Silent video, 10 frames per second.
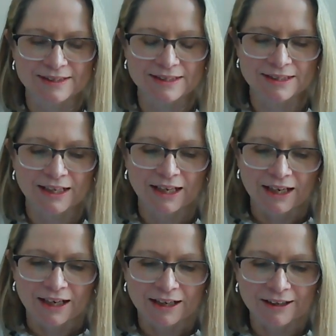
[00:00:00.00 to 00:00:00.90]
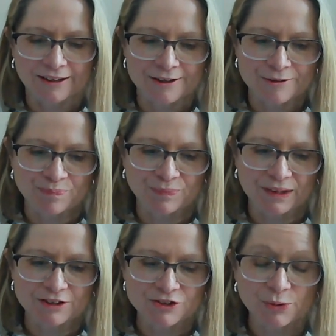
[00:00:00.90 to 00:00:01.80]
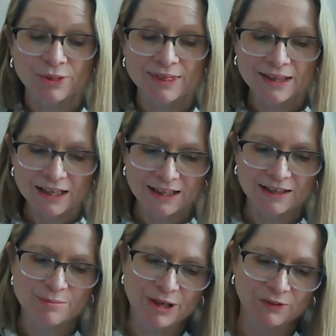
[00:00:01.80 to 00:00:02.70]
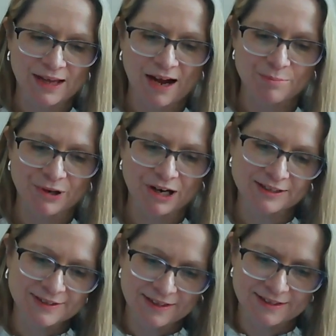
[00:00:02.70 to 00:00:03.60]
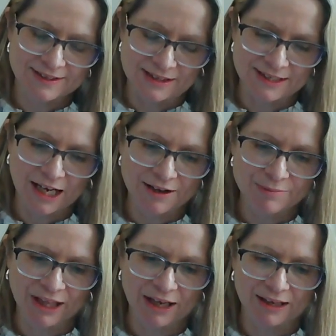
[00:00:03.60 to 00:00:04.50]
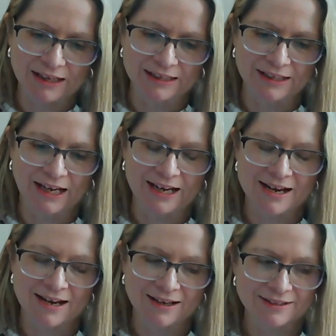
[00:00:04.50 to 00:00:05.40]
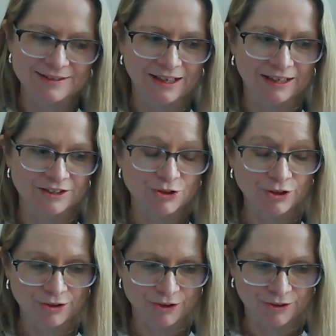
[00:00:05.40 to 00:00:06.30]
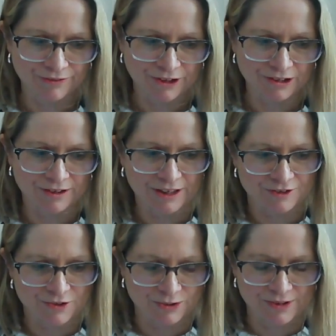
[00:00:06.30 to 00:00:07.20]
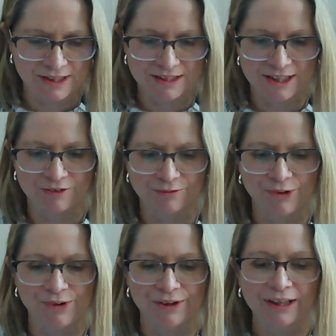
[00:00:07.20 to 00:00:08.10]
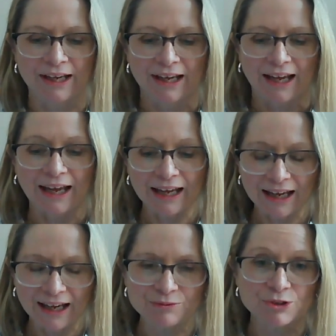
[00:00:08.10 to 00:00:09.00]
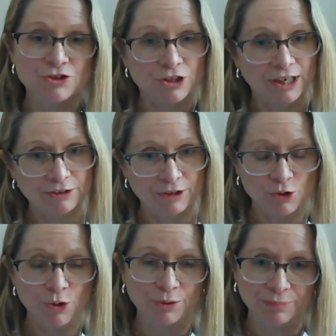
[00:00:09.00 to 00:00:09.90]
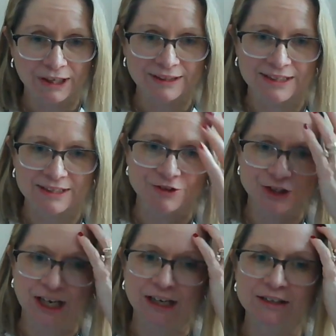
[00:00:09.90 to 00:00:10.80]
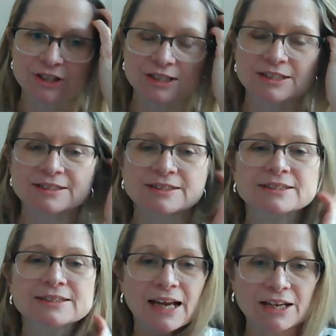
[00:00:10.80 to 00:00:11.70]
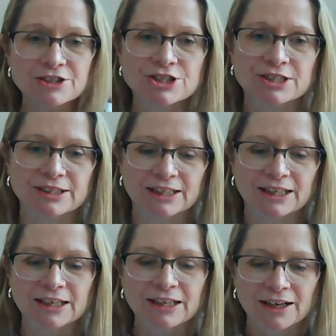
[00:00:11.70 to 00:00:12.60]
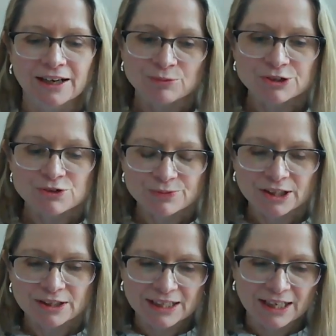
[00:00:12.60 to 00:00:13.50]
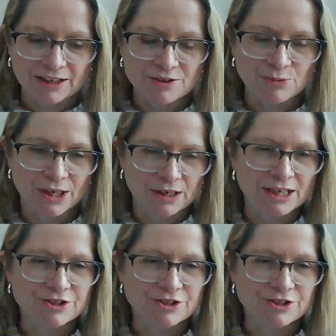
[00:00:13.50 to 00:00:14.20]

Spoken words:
And so thinking about that process and timeline as I took over the associate dean role and was trying to incorporate these changes nationally was really kind of where I